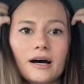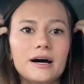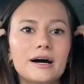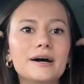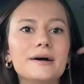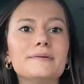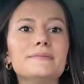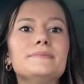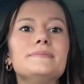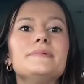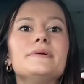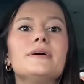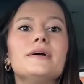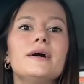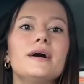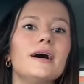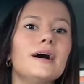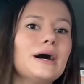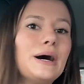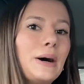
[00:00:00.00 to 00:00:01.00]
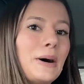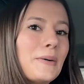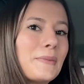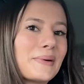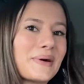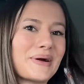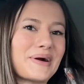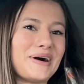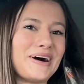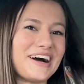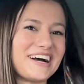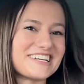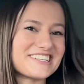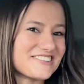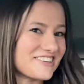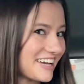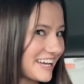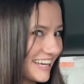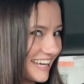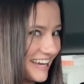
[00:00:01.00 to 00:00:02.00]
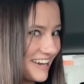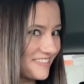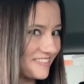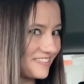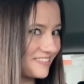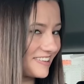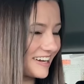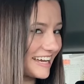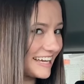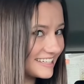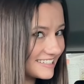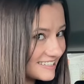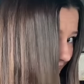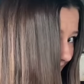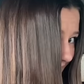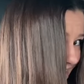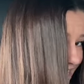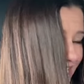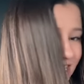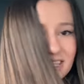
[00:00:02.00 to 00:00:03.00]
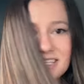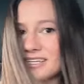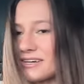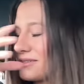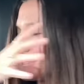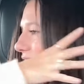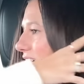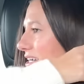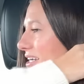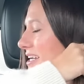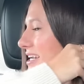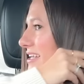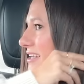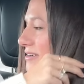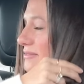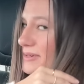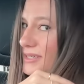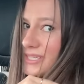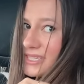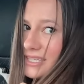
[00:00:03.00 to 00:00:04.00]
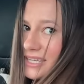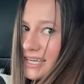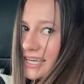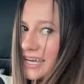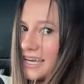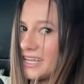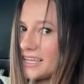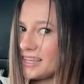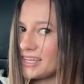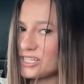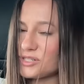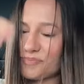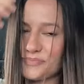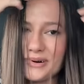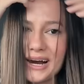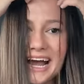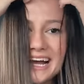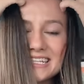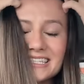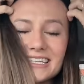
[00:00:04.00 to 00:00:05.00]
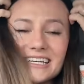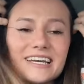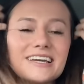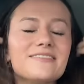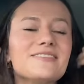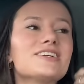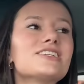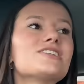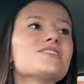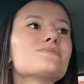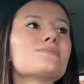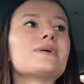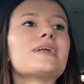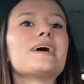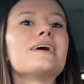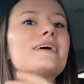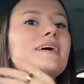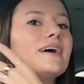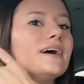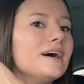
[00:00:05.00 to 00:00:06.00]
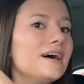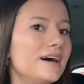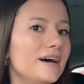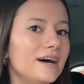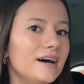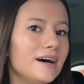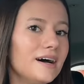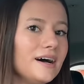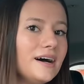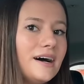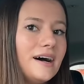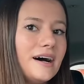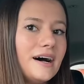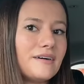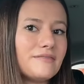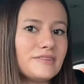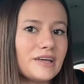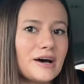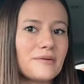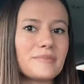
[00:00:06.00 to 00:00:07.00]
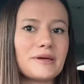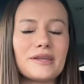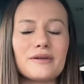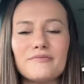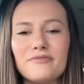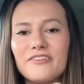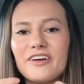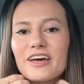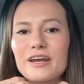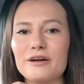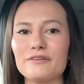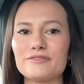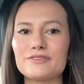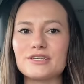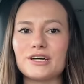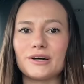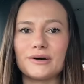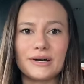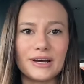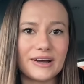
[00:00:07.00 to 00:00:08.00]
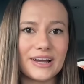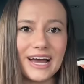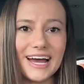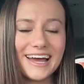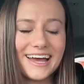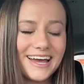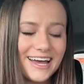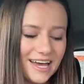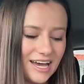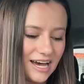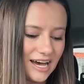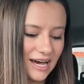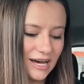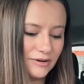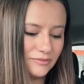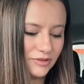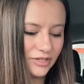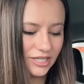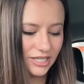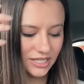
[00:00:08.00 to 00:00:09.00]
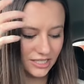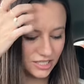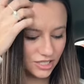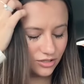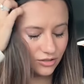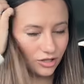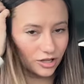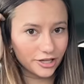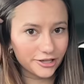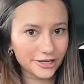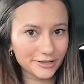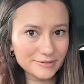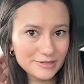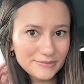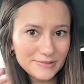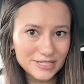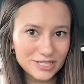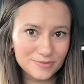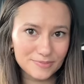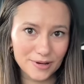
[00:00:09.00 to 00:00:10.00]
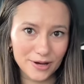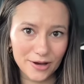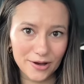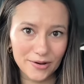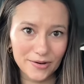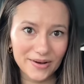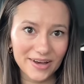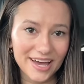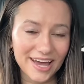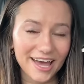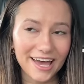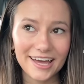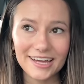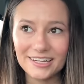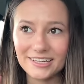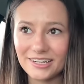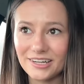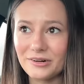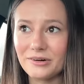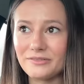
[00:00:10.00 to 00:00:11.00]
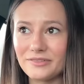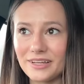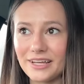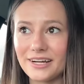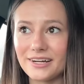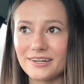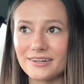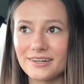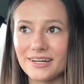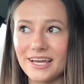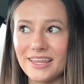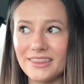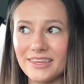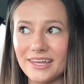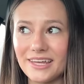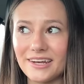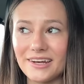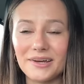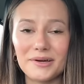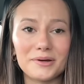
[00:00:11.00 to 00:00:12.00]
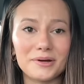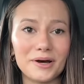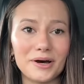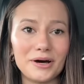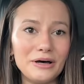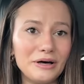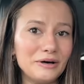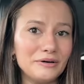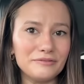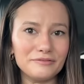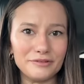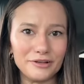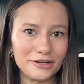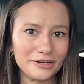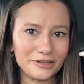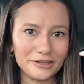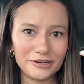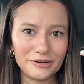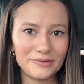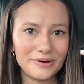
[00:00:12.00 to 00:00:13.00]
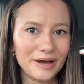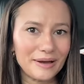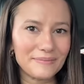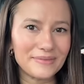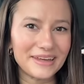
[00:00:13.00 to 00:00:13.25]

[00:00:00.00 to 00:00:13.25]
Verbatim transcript: Um, oh my gosh, I can't wait. Gosh, it's so dark, and it almost like it looks brassy, which is what I have not been a fan of. So okay, um, we need to look up some inspo and go over there, and then I'll vlog little while I'm